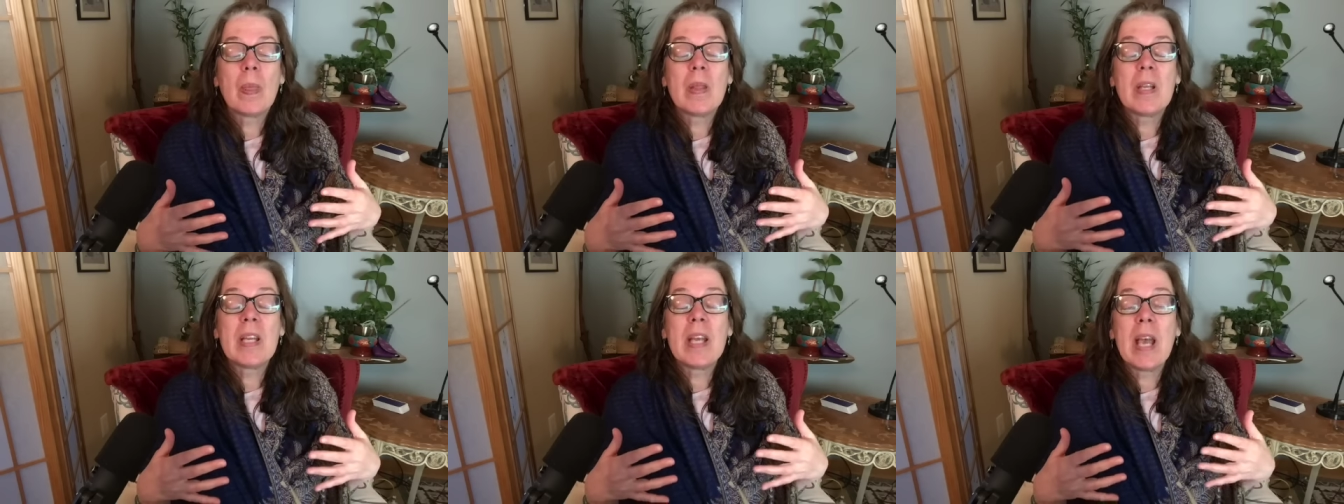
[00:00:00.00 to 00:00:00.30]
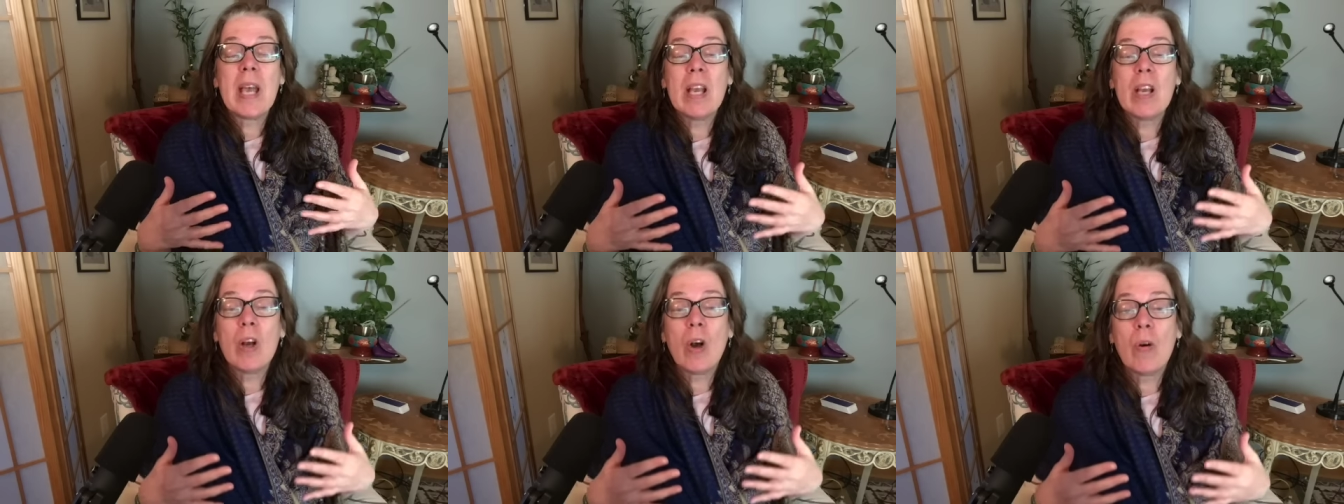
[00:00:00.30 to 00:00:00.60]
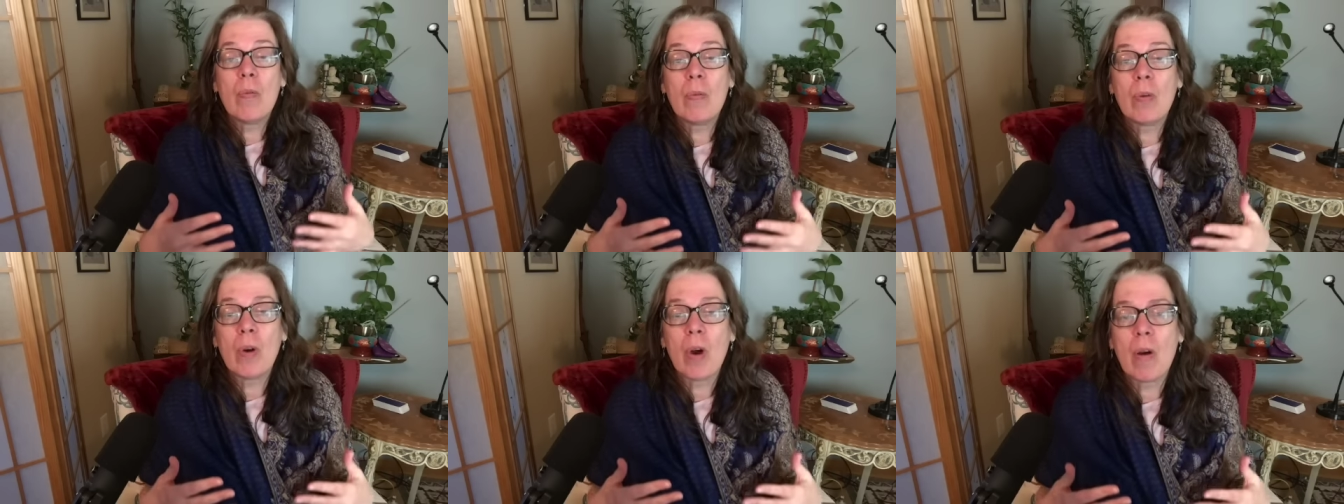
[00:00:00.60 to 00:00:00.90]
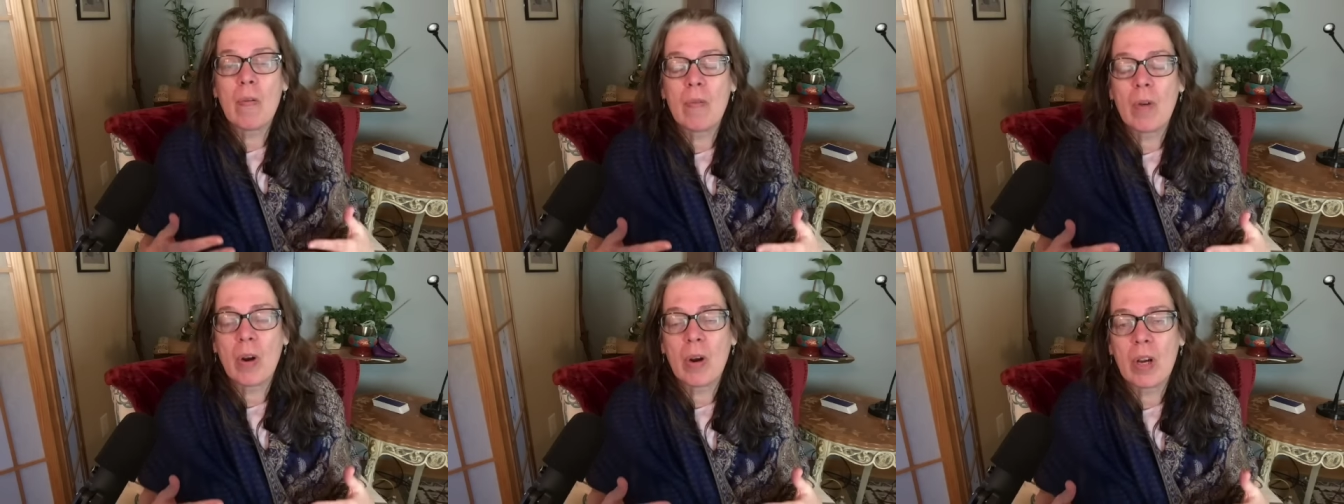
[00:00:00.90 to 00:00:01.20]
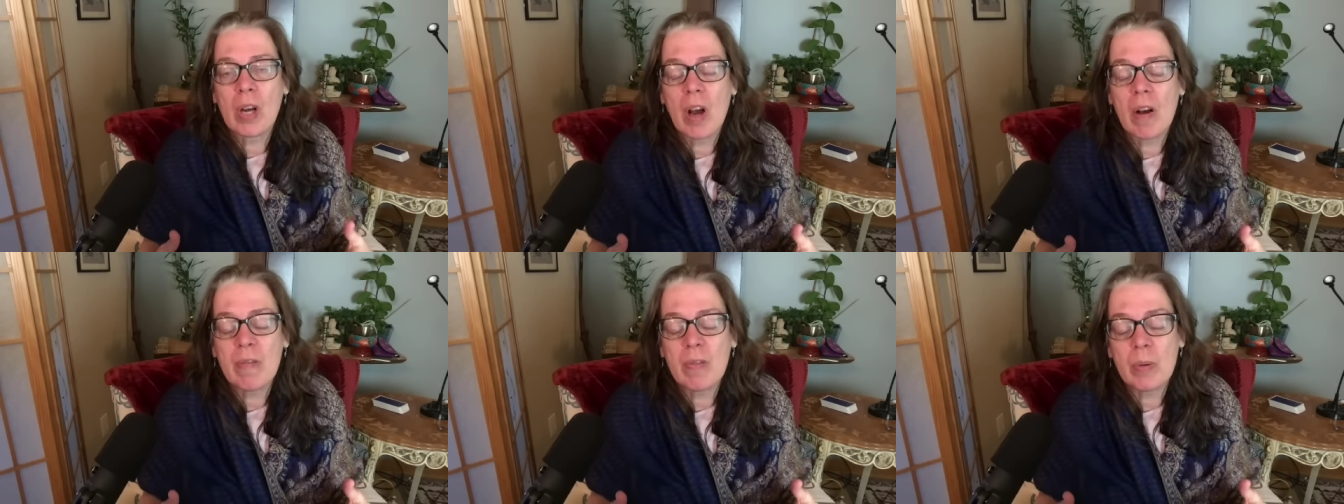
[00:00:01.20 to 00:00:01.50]
takeover of our
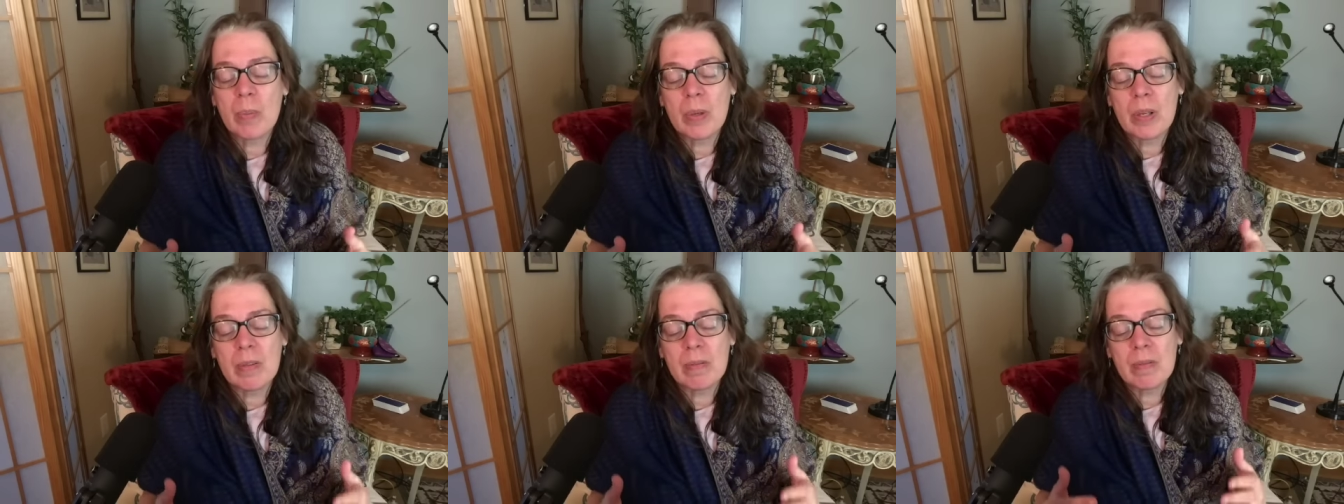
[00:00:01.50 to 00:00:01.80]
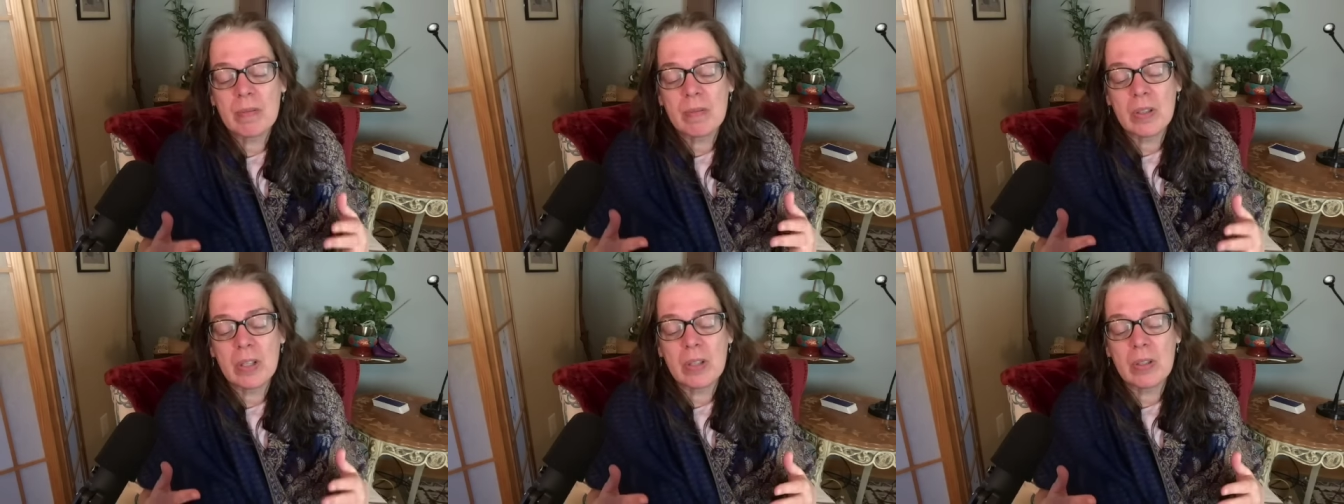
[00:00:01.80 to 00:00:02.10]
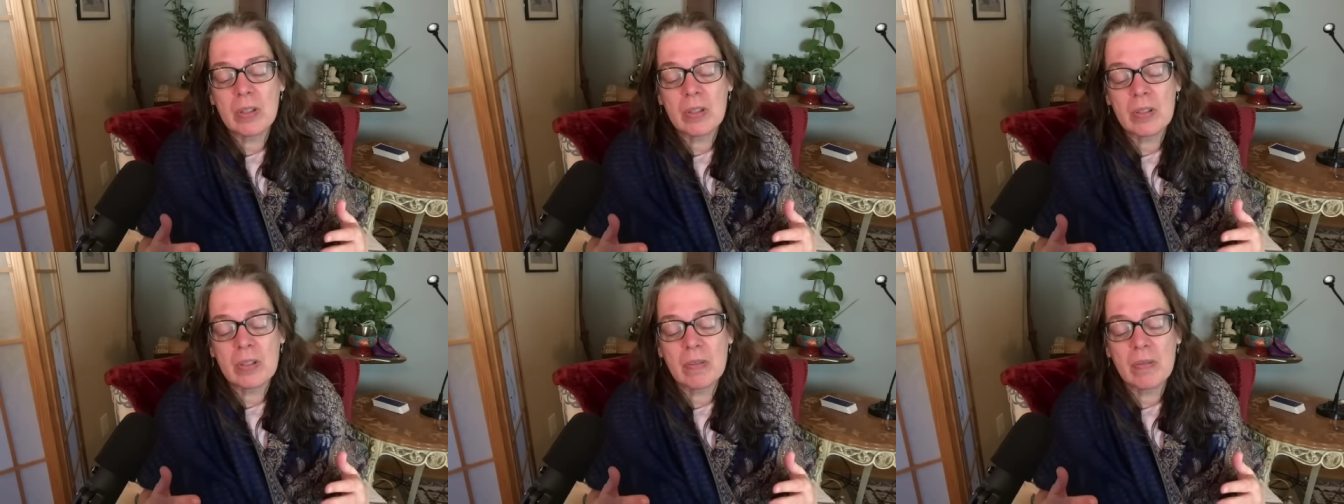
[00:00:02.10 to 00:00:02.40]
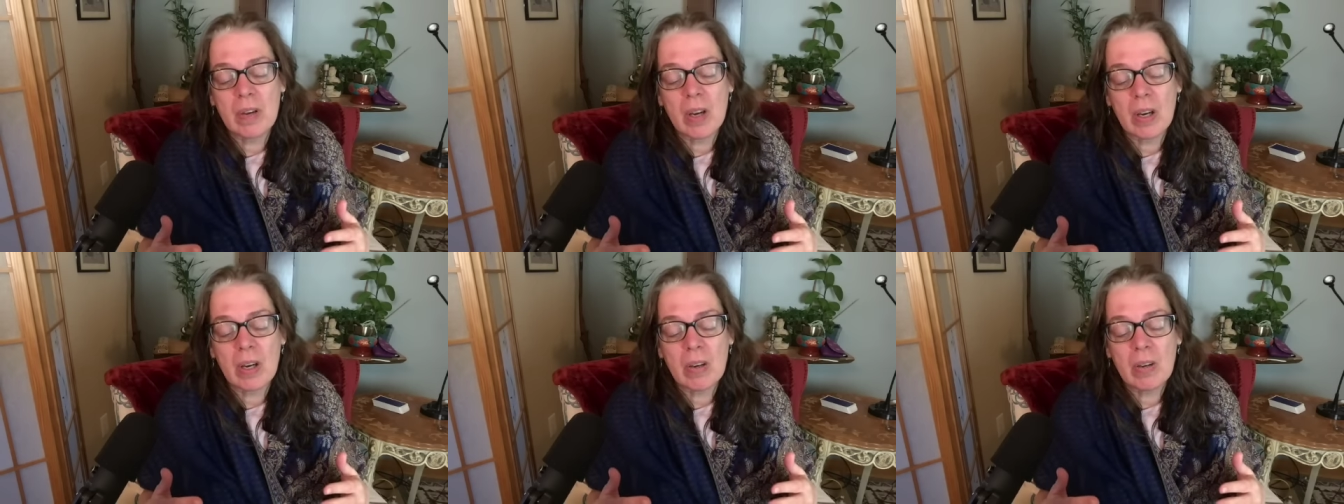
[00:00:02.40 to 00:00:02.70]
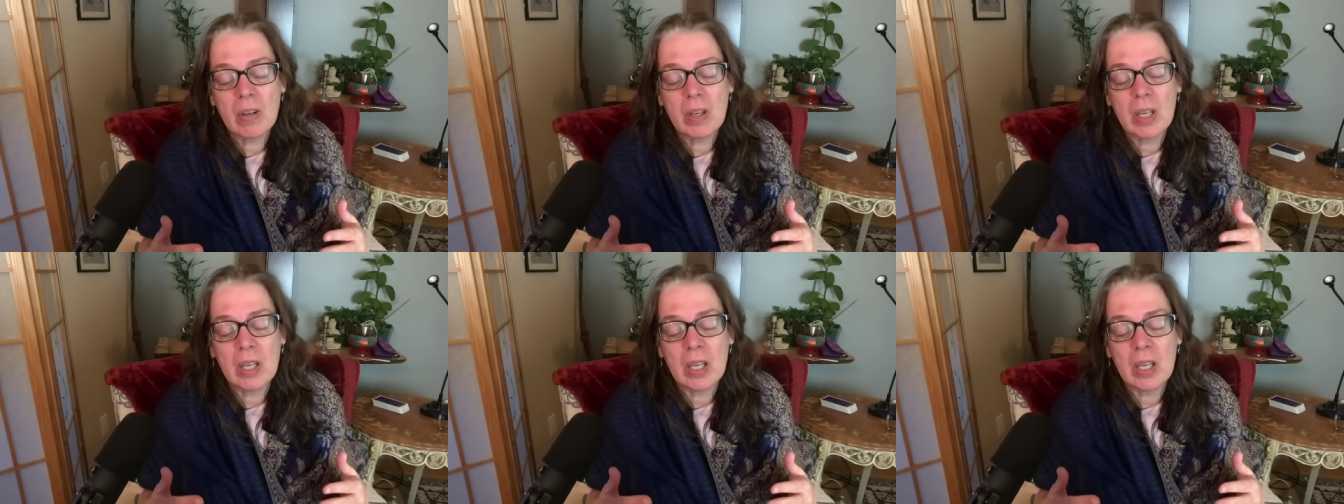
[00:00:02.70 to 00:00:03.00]
government feels
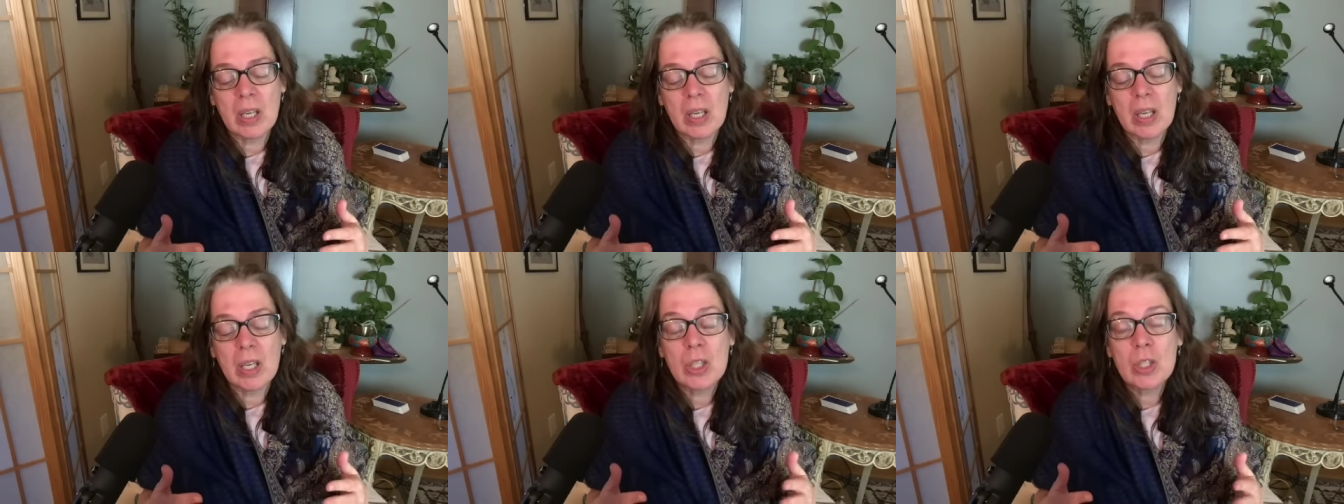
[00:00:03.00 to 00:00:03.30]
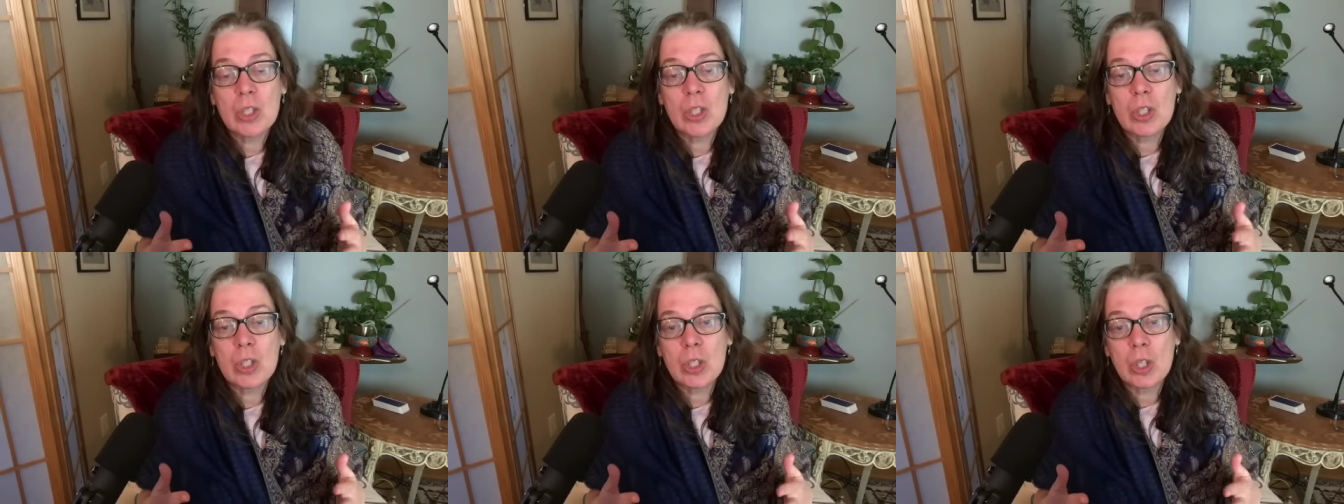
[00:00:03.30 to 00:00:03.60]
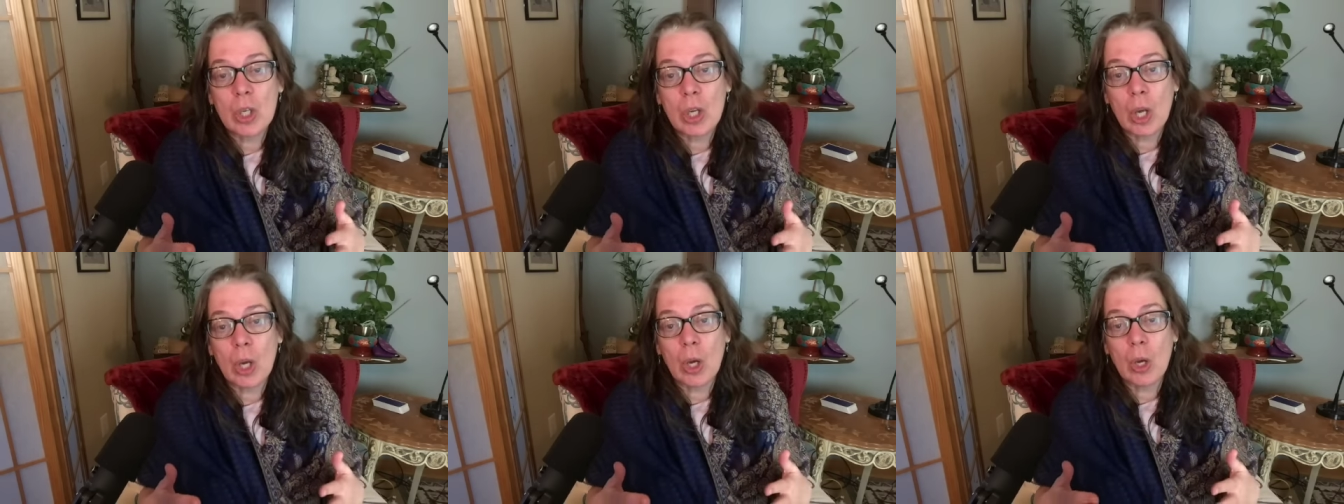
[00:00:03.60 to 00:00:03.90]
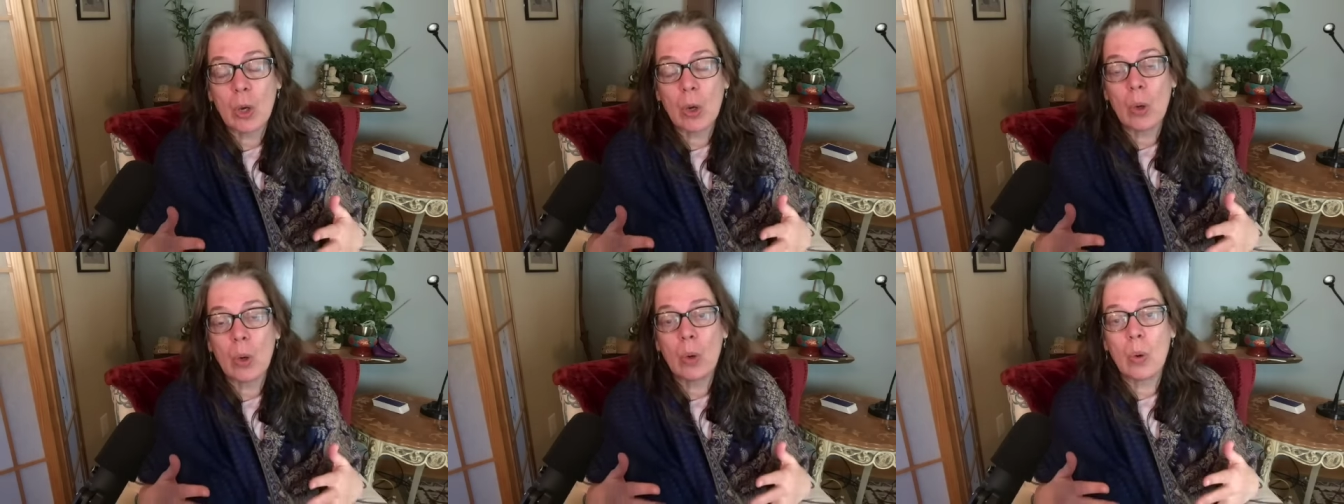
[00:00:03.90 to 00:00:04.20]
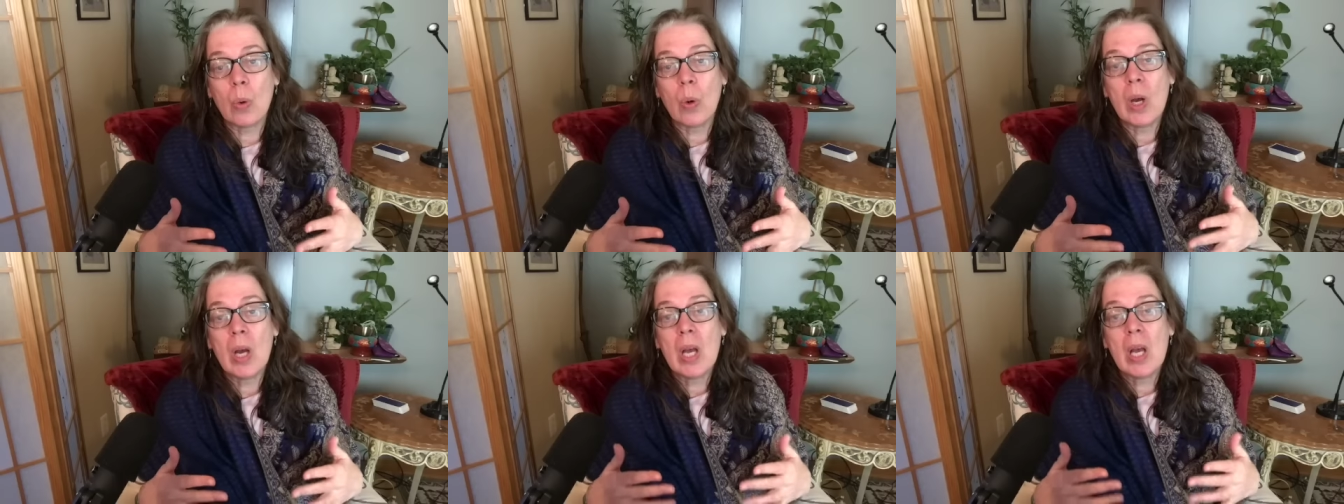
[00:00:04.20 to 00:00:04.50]
very
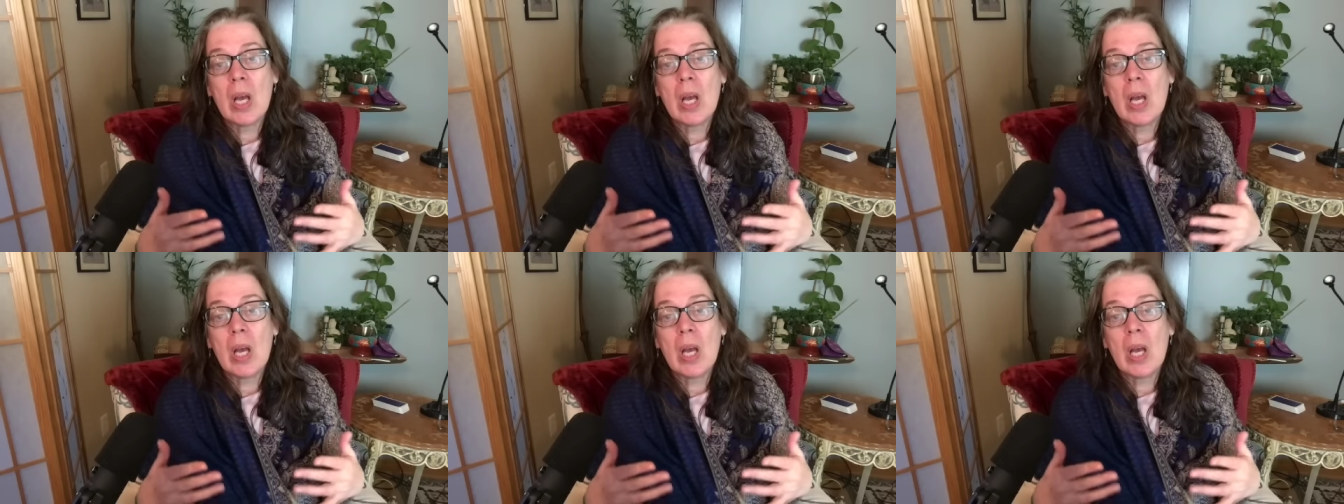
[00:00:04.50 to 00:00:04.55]
slow,